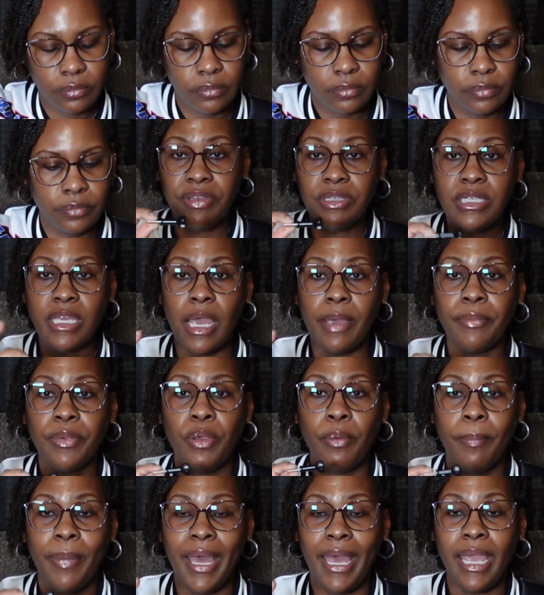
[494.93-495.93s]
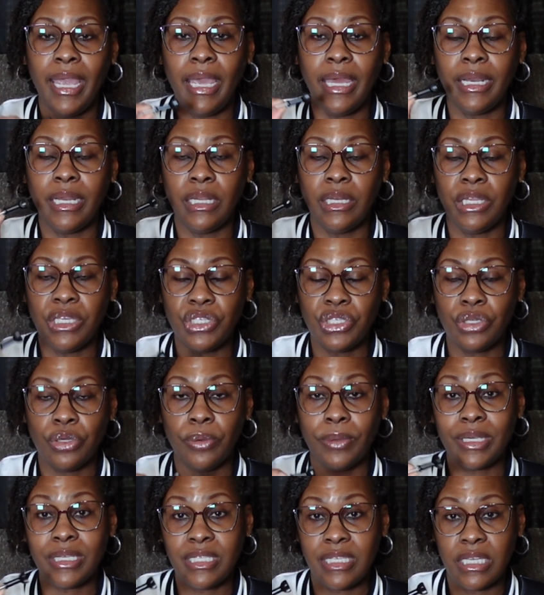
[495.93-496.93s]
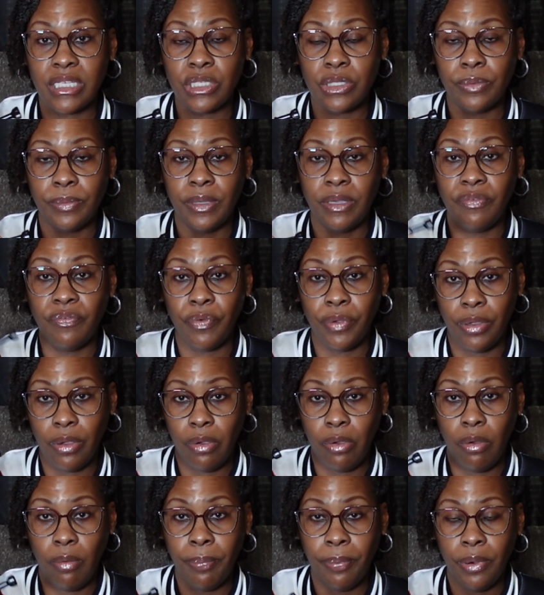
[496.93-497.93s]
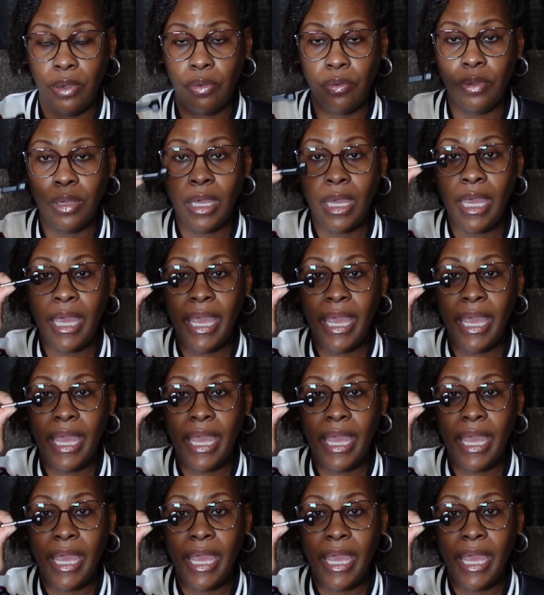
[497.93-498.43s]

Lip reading: Every time you buy an additional accessory for your GoPro,